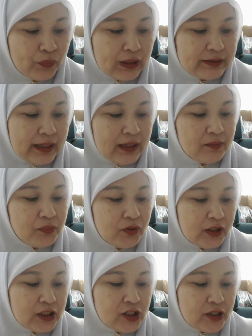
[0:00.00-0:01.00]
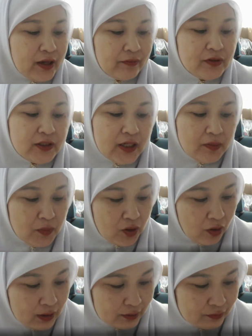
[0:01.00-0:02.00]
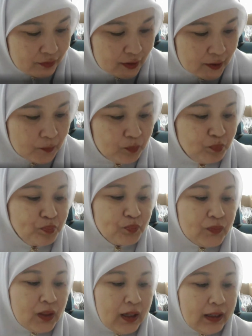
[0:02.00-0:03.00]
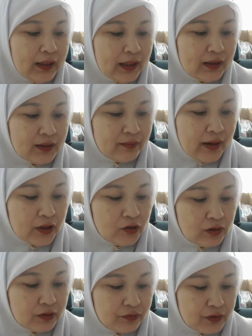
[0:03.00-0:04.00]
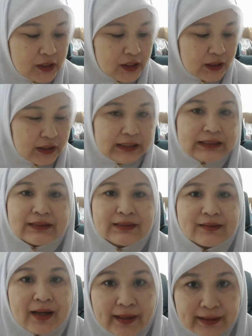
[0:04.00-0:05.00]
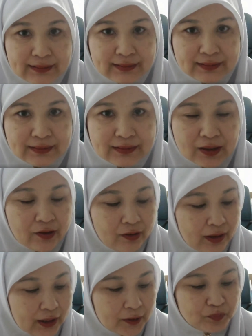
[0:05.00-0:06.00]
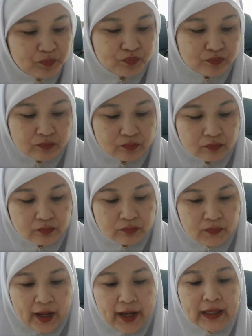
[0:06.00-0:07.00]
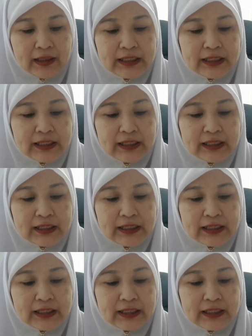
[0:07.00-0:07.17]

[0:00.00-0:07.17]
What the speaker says: celebrity chef Jamie Oliver. Another regular feature is science. All right, and